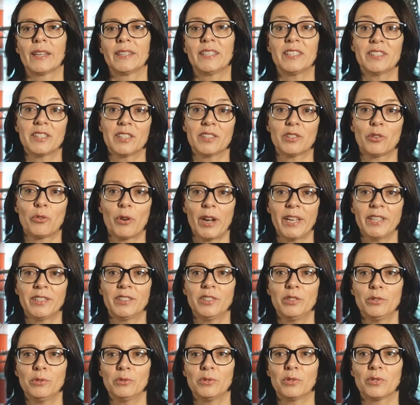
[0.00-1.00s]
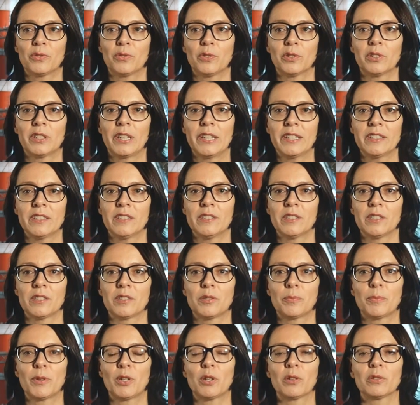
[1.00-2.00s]
This is great news for the
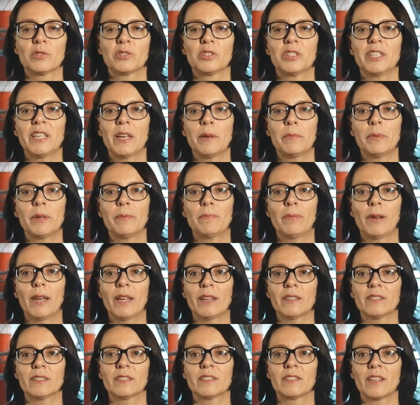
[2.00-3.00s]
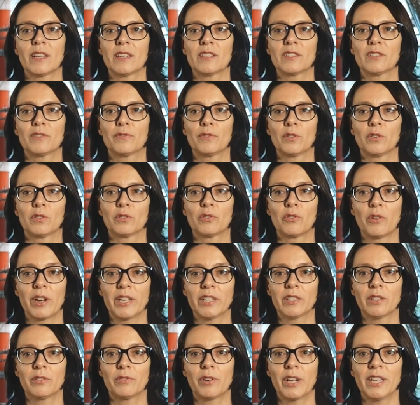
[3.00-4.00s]
listeners because DAB Plus stands for
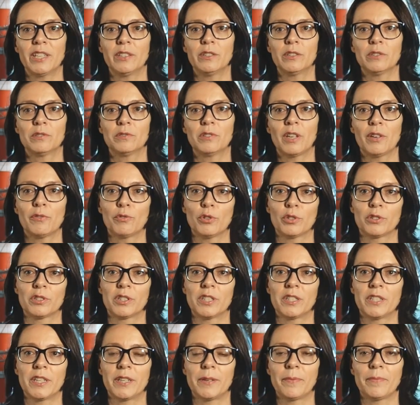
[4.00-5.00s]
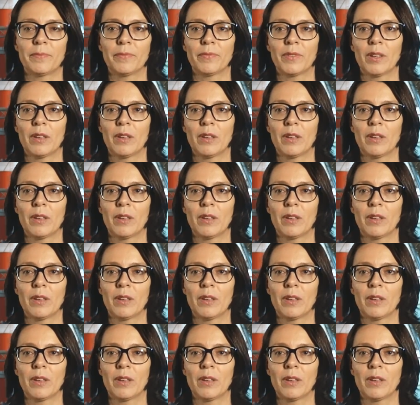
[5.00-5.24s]
Greater Radio Diversity.